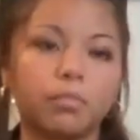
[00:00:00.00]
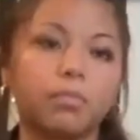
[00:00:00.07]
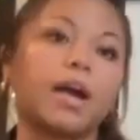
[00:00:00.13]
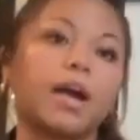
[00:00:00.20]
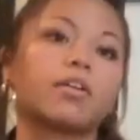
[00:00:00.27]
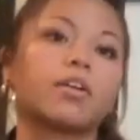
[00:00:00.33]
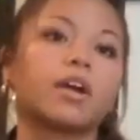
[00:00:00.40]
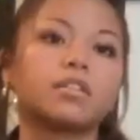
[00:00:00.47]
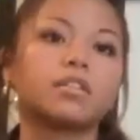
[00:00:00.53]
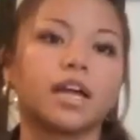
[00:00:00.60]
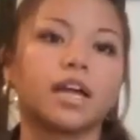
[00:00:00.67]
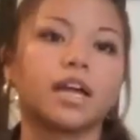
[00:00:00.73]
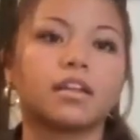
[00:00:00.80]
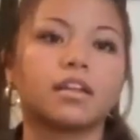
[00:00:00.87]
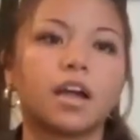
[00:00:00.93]
a background
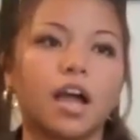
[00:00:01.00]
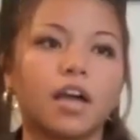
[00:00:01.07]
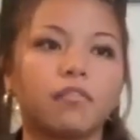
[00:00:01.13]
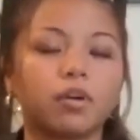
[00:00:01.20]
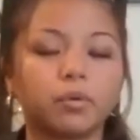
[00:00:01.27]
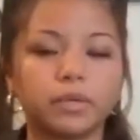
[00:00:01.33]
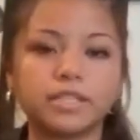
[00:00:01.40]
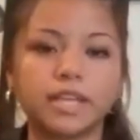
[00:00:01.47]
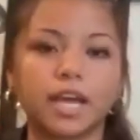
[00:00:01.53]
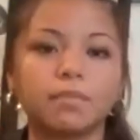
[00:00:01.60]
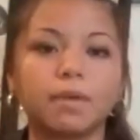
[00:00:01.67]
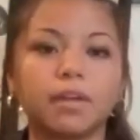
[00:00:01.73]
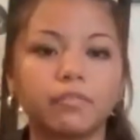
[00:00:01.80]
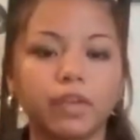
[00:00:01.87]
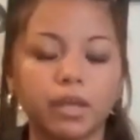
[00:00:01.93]
that I've always had
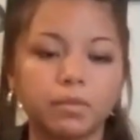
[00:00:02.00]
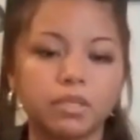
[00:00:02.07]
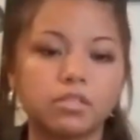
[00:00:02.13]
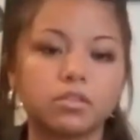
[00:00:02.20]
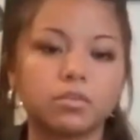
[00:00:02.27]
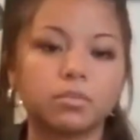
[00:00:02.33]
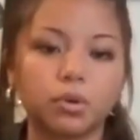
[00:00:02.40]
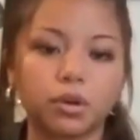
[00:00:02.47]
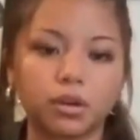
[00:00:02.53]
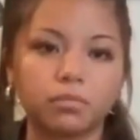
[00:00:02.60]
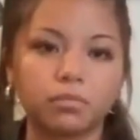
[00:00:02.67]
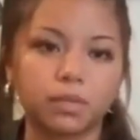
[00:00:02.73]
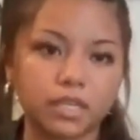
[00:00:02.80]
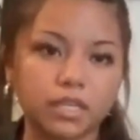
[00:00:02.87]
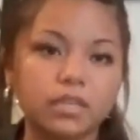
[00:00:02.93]
my family
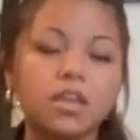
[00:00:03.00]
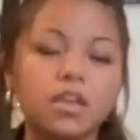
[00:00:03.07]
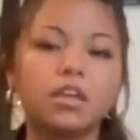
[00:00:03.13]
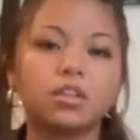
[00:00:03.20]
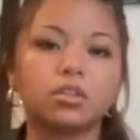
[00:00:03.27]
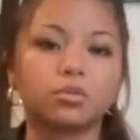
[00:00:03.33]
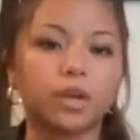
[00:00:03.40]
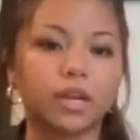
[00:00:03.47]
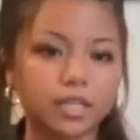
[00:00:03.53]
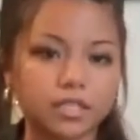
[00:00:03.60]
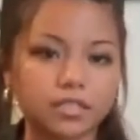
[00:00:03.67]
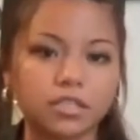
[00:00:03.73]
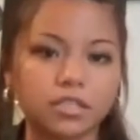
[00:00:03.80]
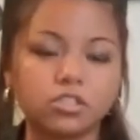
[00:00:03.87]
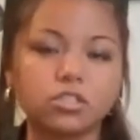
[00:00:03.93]
support me through any
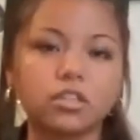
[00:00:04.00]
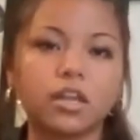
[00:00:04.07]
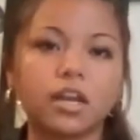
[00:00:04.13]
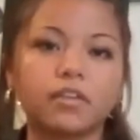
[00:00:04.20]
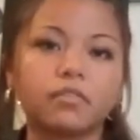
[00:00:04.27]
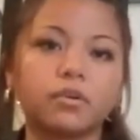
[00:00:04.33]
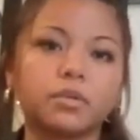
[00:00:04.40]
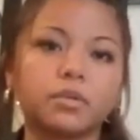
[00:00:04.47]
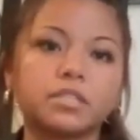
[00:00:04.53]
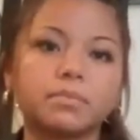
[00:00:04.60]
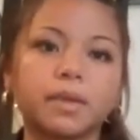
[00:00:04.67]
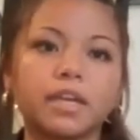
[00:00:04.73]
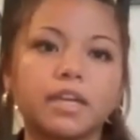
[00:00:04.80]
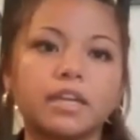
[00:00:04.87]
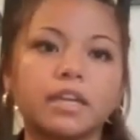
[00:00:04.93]
decision that I've always
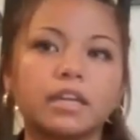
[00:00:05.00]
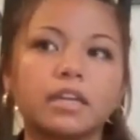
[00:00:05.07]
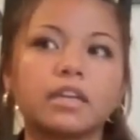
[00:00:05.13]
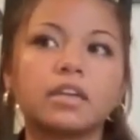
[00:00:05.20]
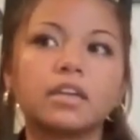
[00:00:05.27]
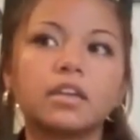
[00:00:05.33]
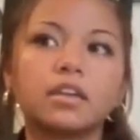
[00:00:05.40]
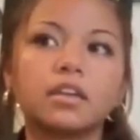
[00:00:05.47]
made, and